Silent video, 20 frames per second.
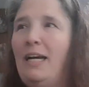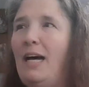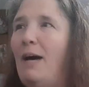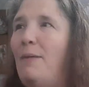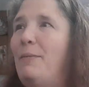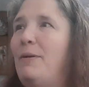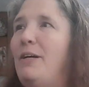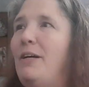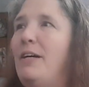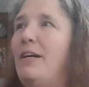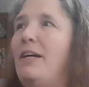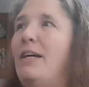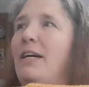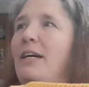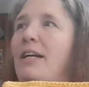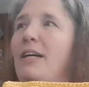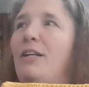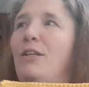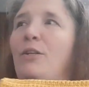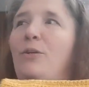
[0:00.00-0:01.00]
I'm gonna
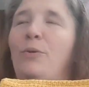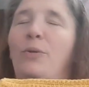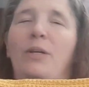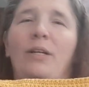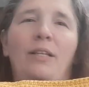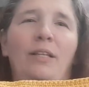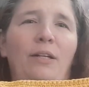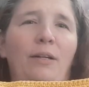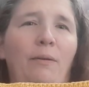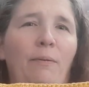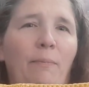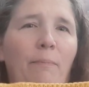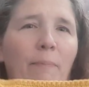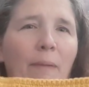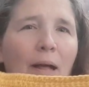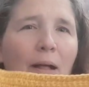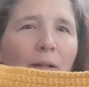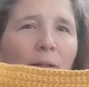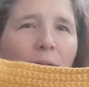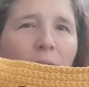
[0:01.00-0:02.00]
include a little
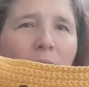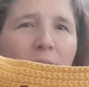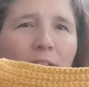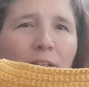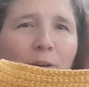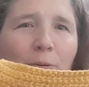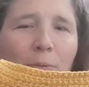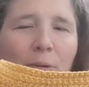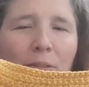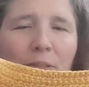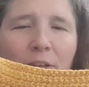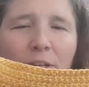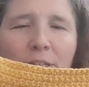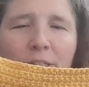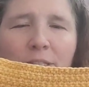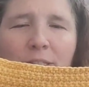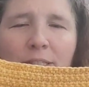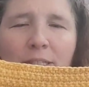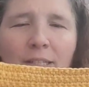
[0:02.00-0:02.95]
bell to go with it,